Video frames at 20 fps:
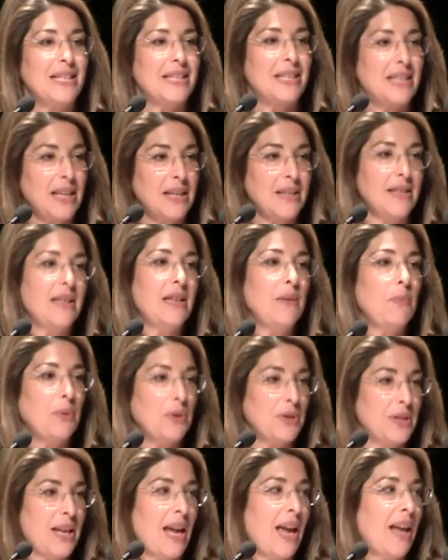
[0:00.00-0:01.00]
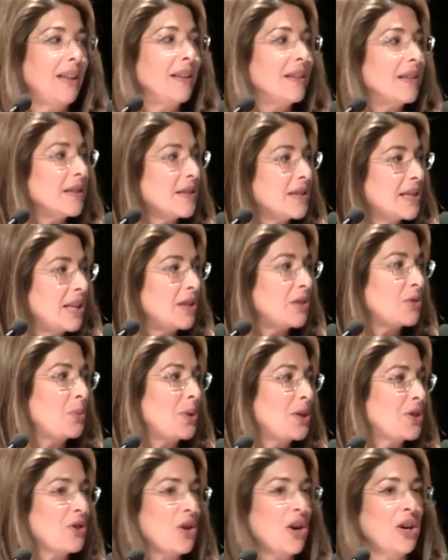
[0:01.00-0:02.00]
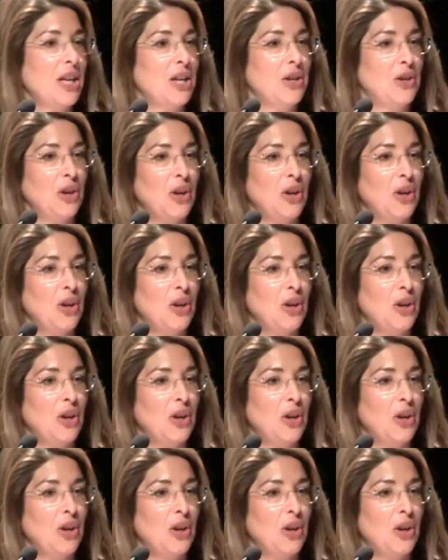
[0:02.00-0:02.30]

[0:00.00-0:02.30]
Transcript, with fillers: 60% since we started